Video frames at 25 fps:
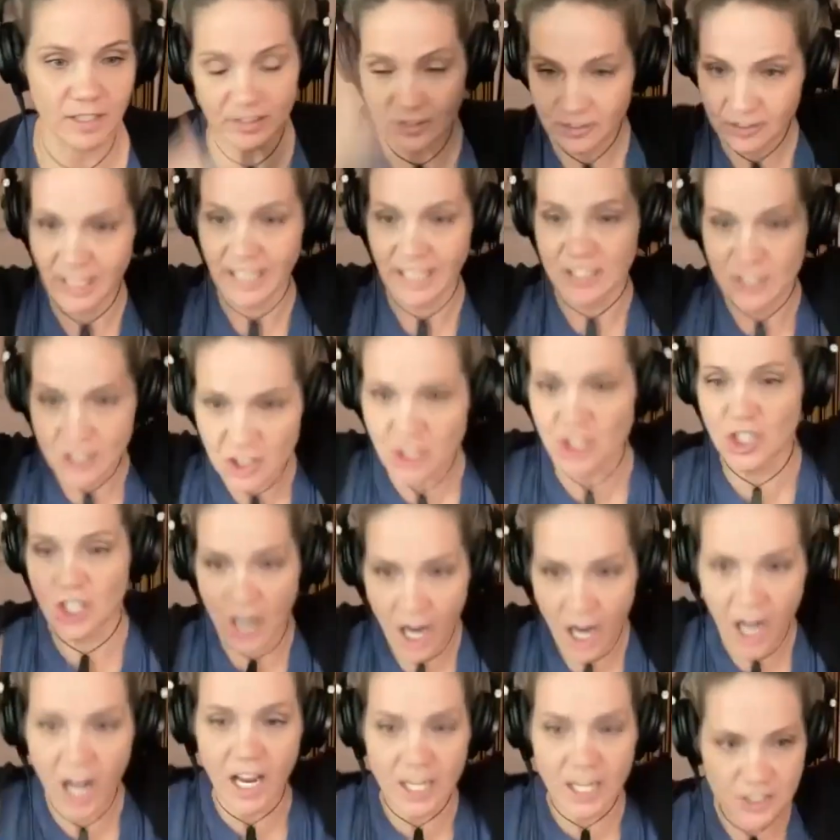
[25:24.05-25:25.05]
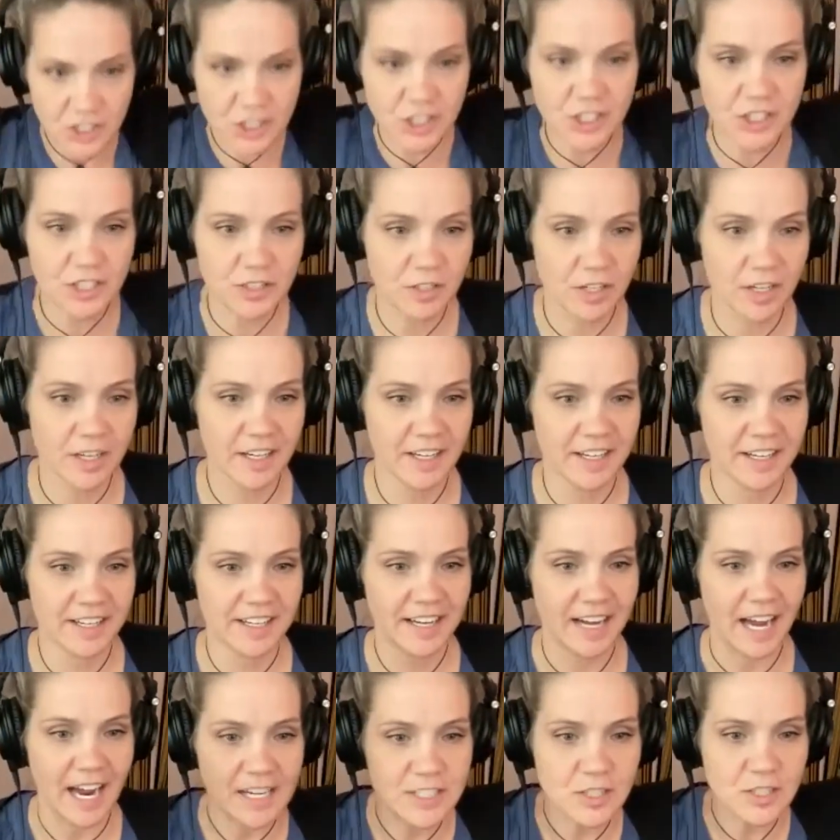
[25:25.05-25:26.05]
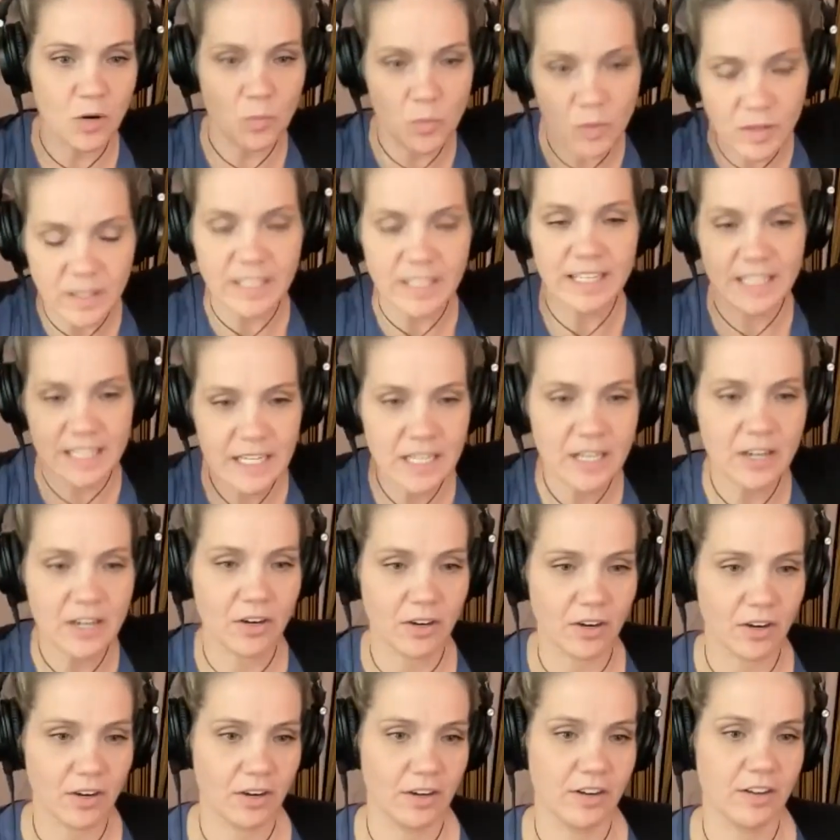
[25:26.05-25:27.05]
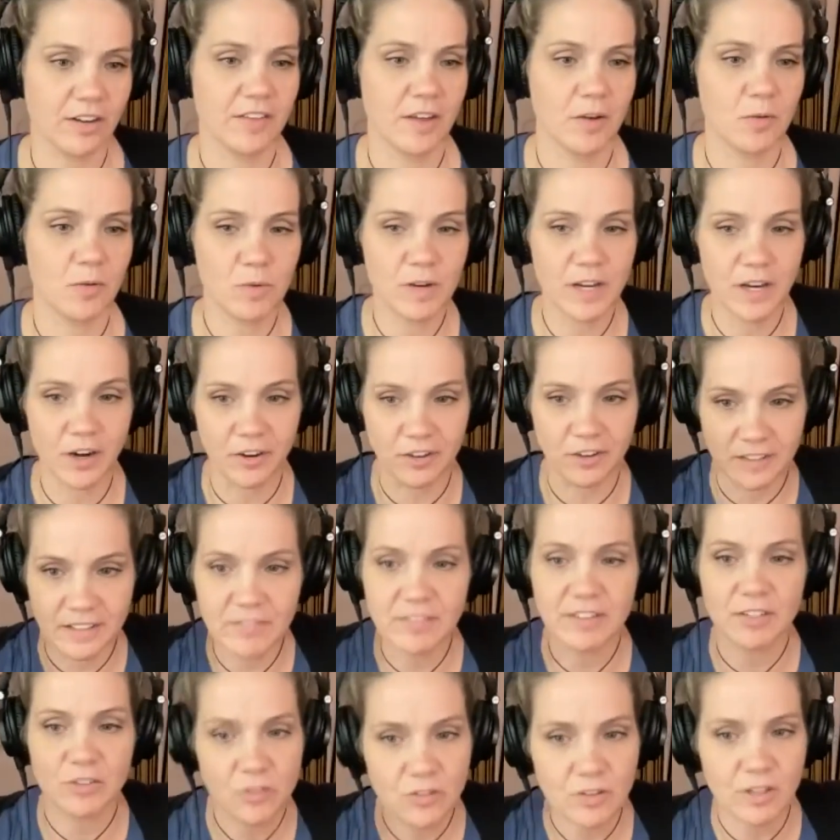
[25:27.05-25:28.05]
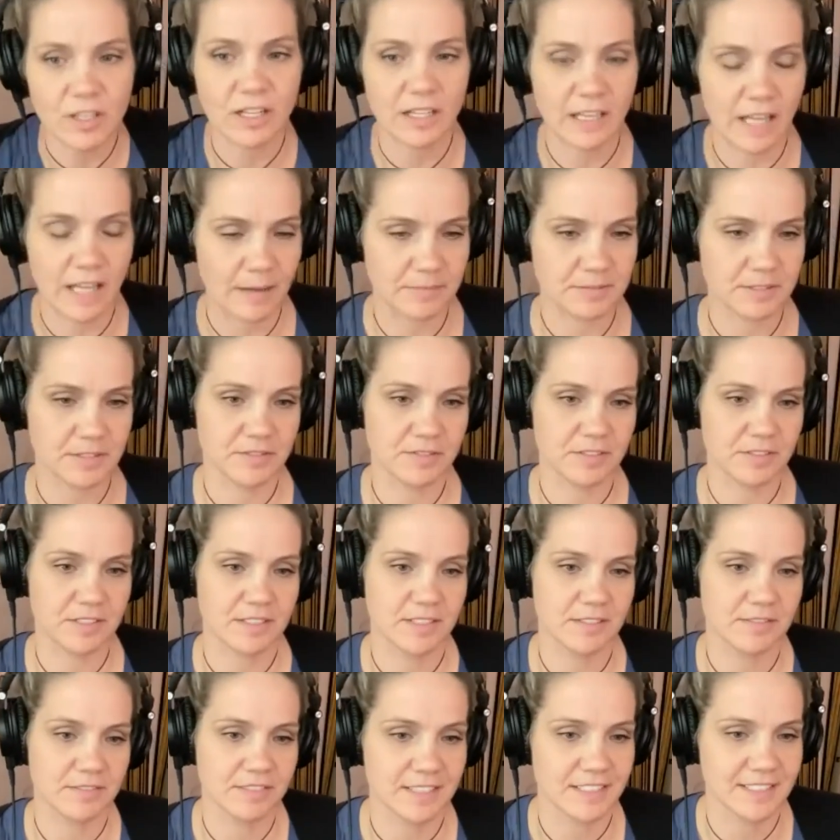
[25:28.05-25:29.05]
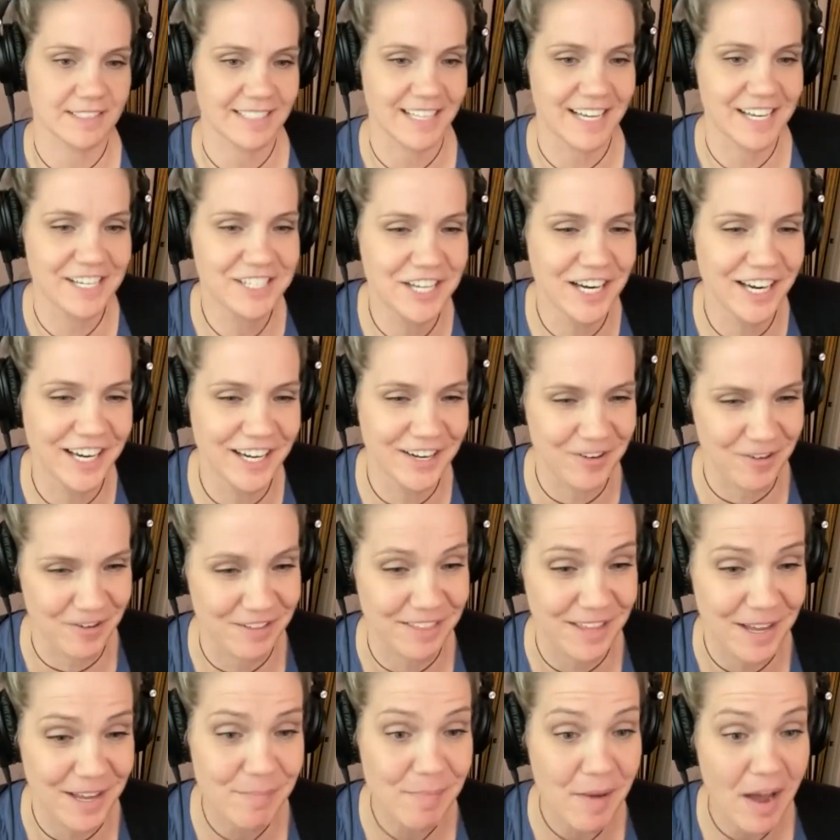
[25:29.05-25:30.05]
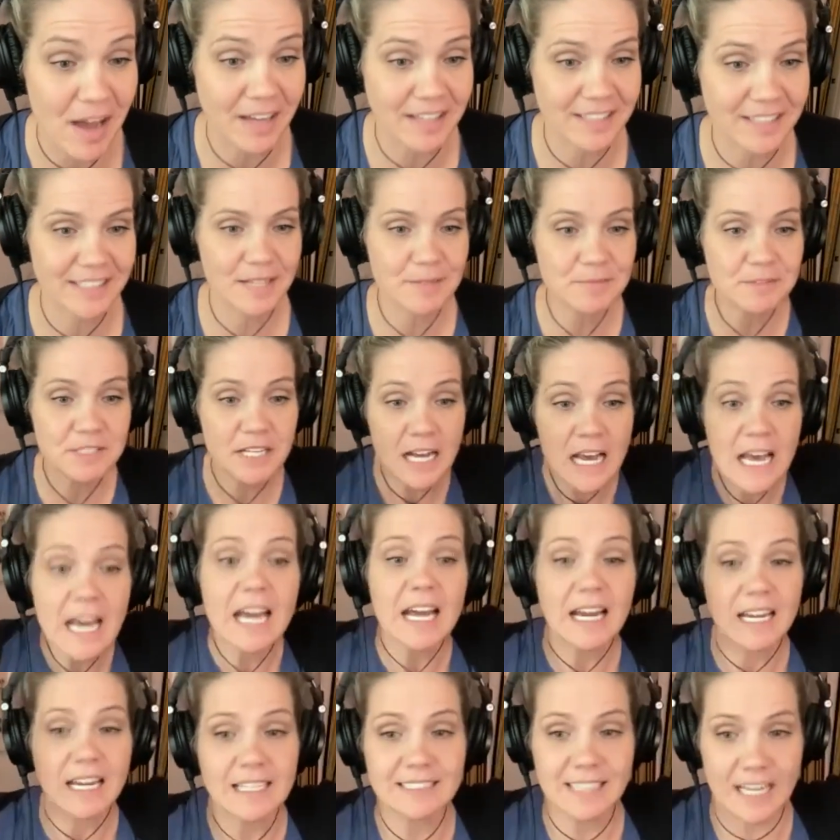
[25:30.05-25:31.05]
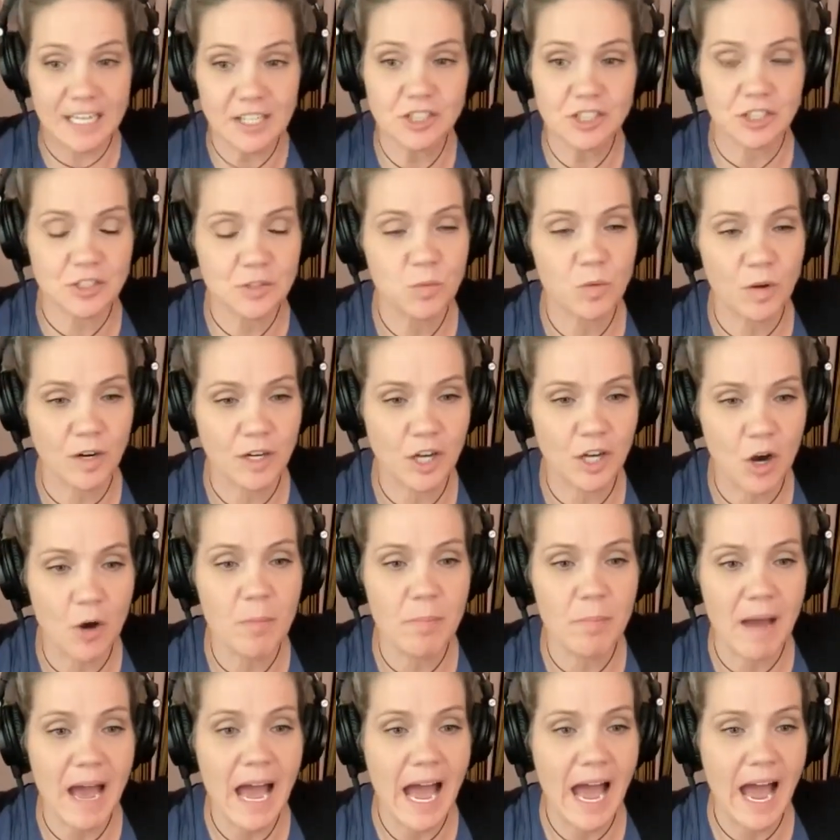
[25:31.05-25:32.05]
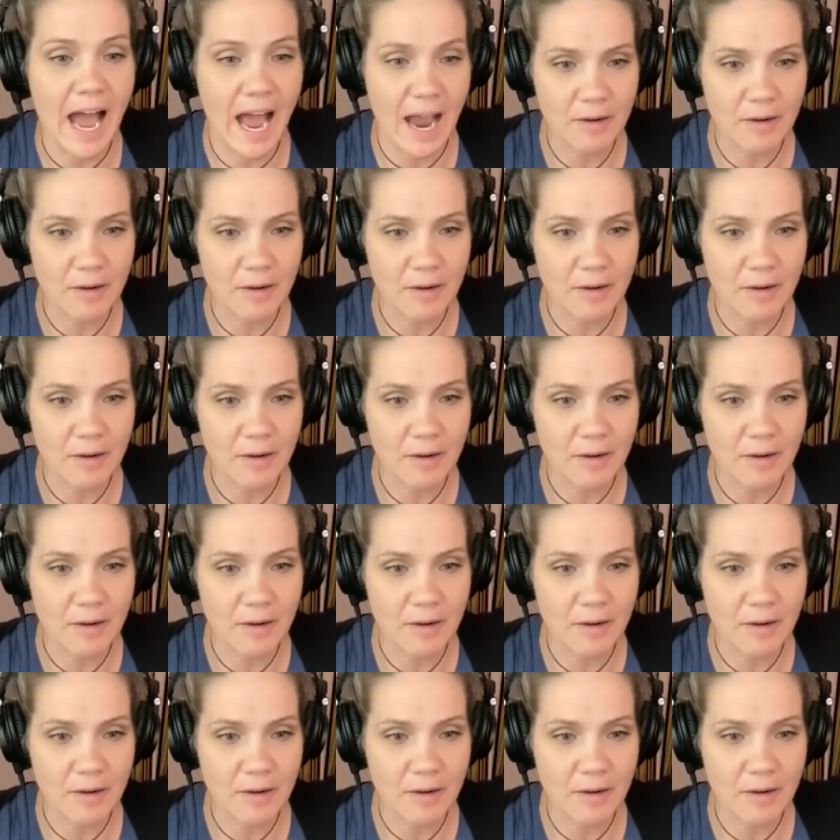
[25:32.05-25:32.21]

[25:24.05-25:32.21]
And they're like, shush, I don't want to hear that we are living through the collapse of the civilization or the apocalypse because I just want to go back.